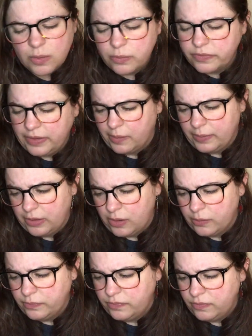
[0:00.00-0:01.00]
We'll see how it
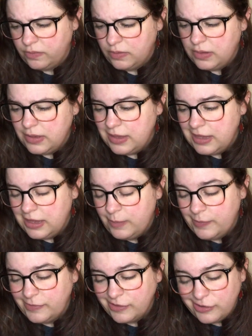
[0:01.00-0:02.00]
goes. He
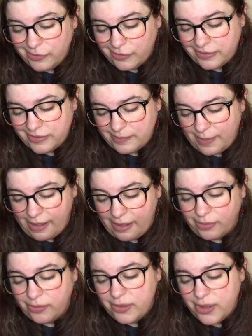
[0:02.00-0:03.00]
puts on a crooked
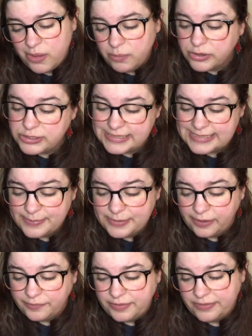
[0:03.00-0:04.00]
smile, pushes
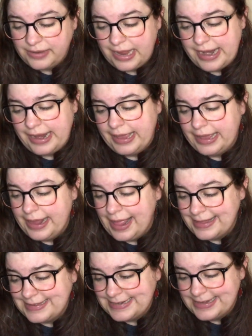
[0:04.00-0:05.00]
himself to standing, and
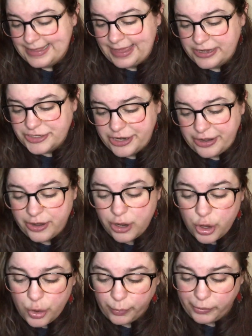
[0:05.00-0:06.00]
heads to the kitchen,
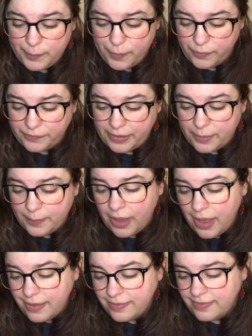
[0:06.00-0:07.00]
where he pulls out
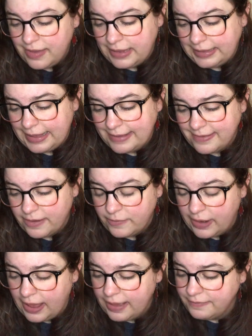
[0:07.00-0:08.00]
pots and lays
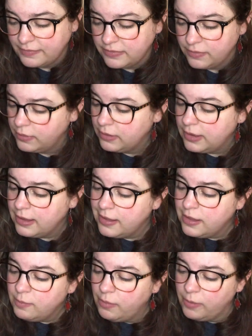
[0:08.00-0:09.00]
out knives.
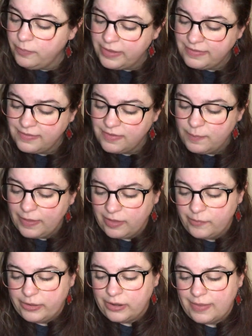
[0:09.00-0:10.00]
Mom places a
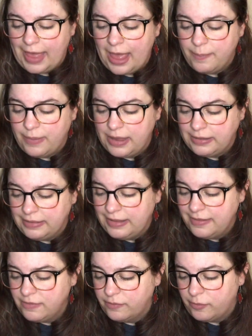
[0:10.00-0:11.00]
pillow in her lap and
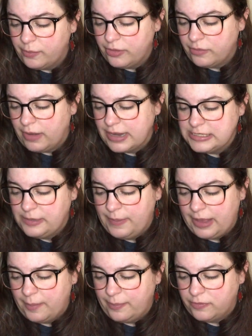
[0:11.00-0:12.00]
leans over with a grunt to
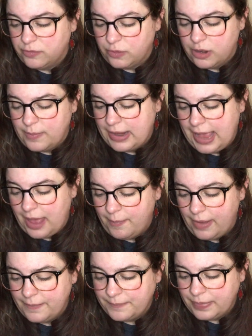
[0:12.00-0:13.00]
pick up a squirming
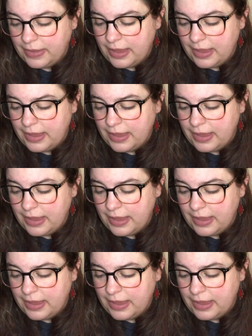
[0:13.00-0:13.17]
Emma.